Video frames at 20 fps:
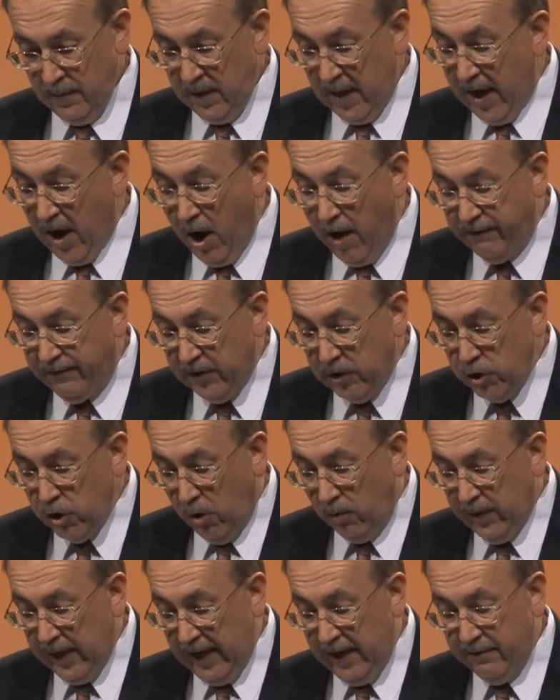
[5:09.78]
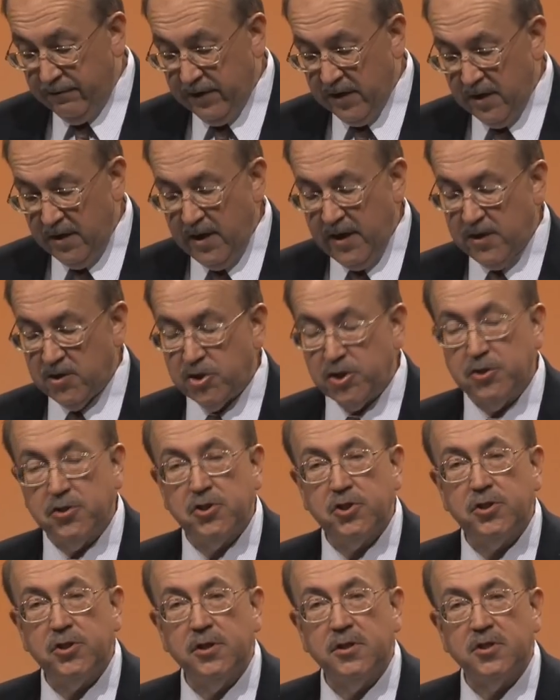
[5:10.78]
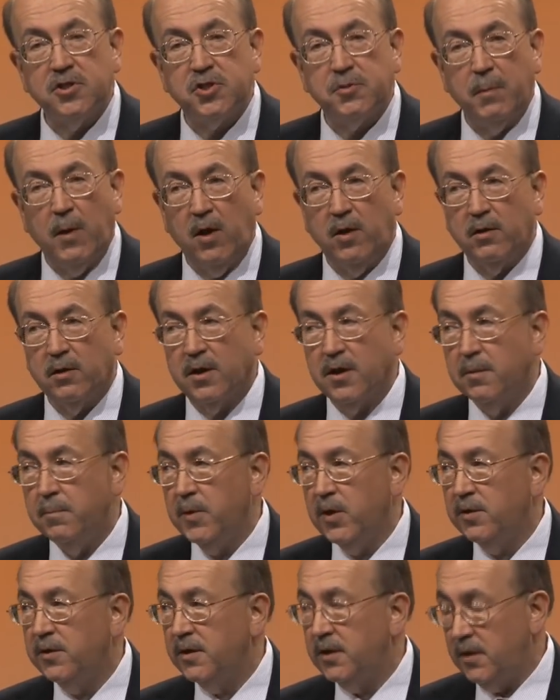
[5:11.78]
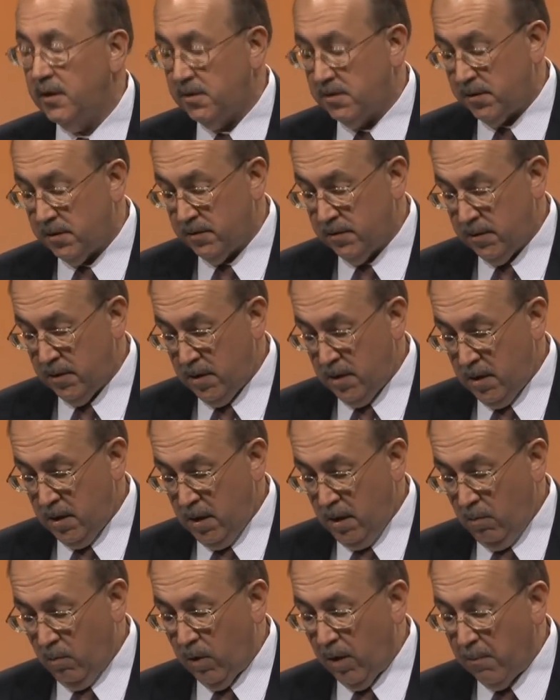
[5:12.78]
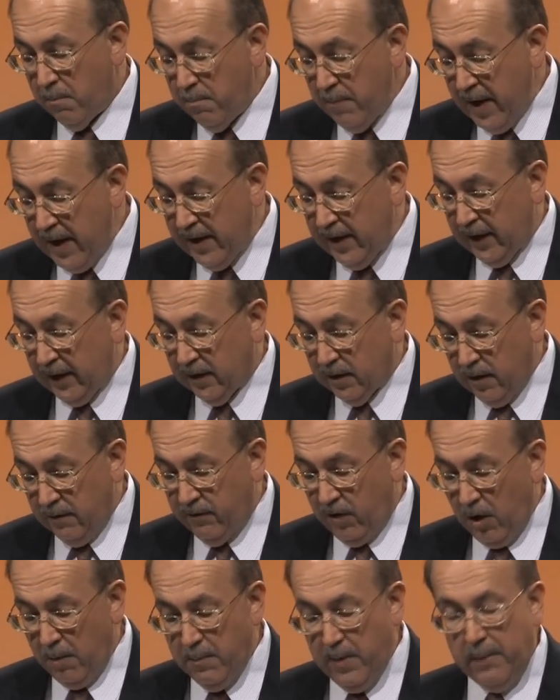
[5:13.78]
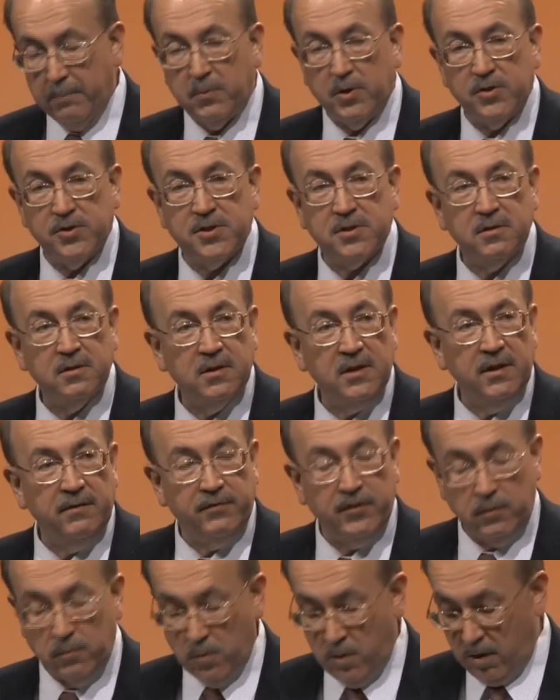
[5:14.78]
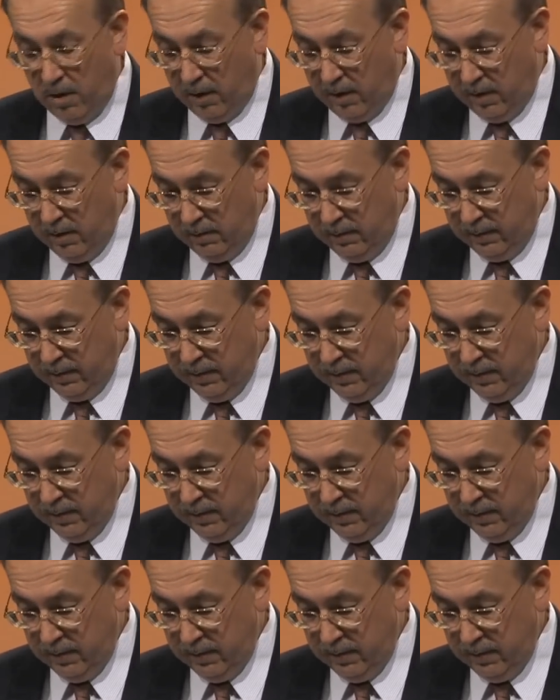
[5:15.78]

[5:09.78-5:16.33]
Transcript: They often don't have connections to the smaller communities where many of our members live and work.